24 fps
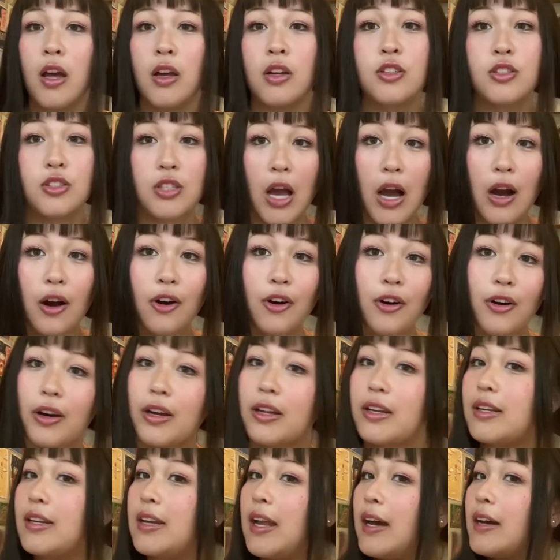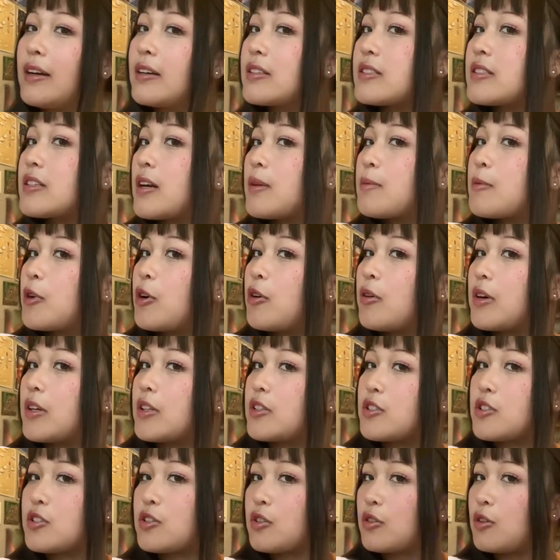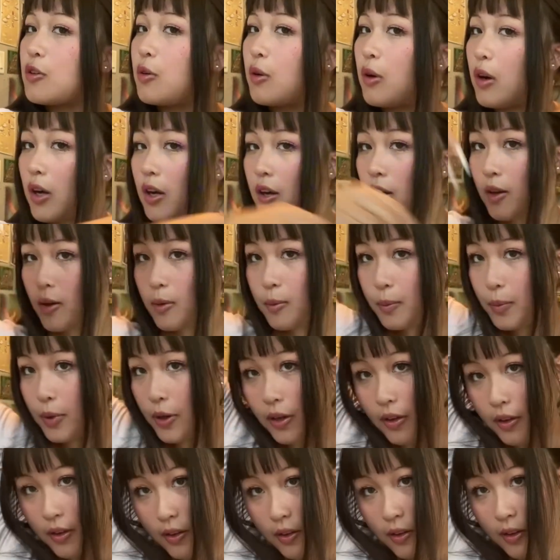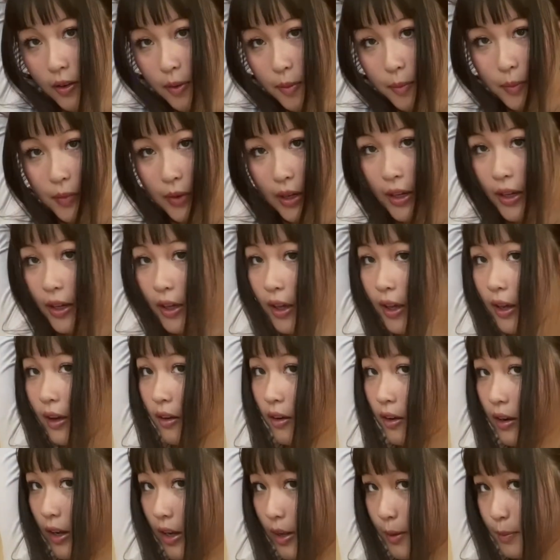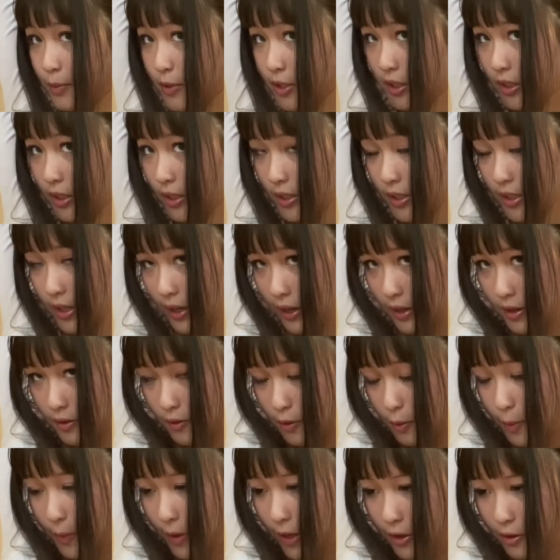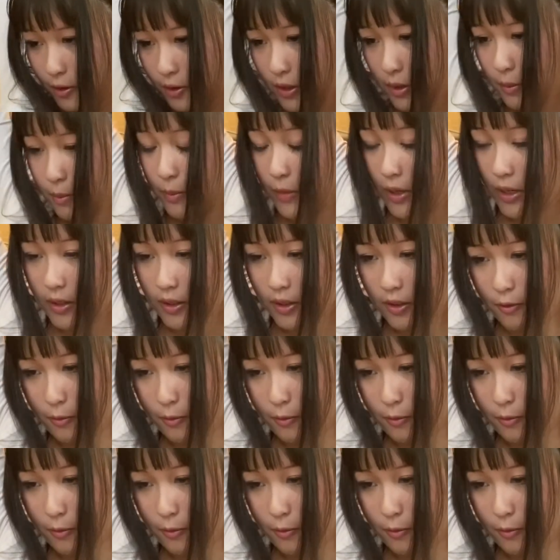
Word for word: So next I'm going to comb my hair up till it's kind of about the middle of